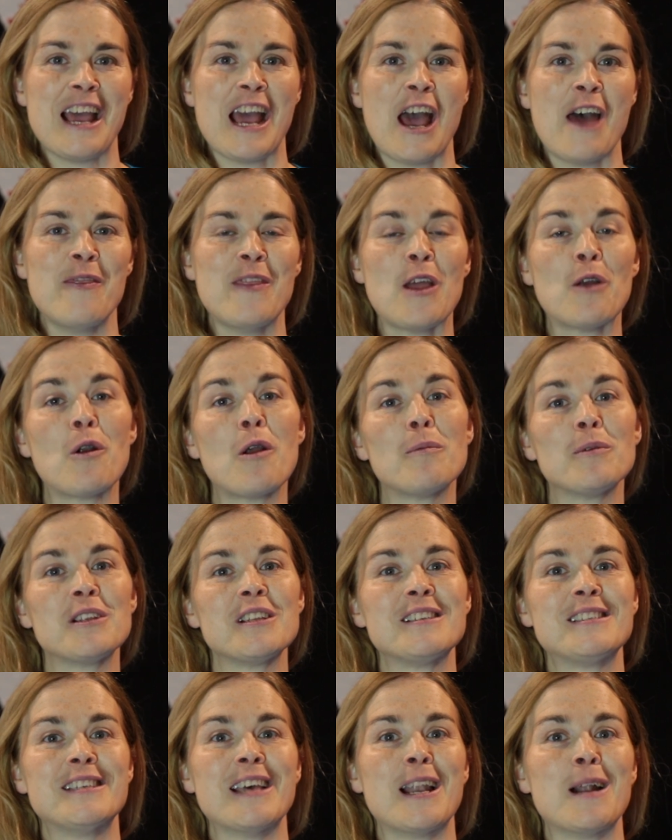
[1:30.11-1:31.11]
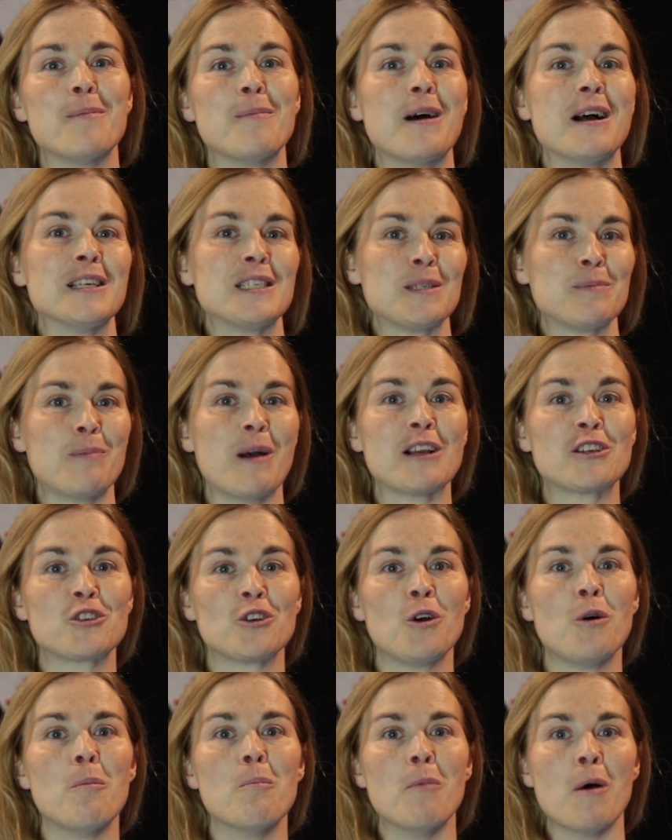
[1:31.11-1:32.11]
And they were able to set up a
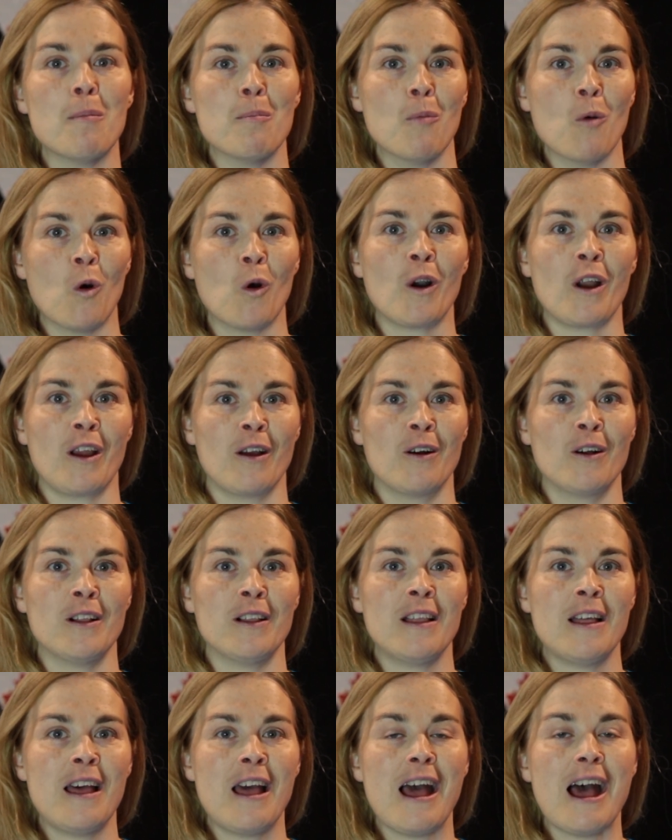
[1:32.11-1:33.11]
special memorial,